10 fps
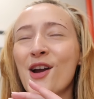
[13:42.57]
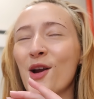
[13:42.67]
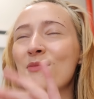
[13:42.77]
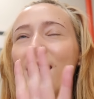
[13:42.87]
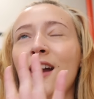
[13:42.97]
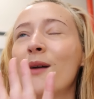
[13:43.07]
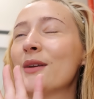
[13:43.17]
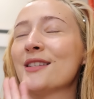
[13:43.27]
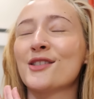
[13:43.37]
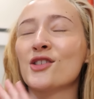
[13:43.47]
Her
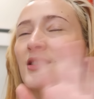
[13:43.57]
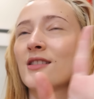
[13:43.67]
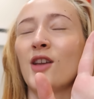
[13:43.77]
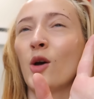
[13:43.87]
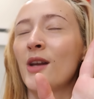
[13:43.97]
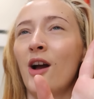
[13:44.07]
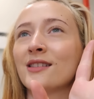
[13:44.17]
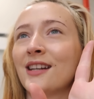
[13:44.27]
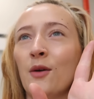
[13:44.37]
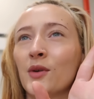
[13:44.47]
makeup is just so
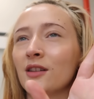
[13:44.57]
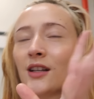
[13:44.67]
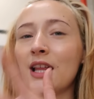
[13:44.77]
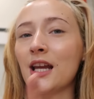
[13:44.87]
beyond and I wanna look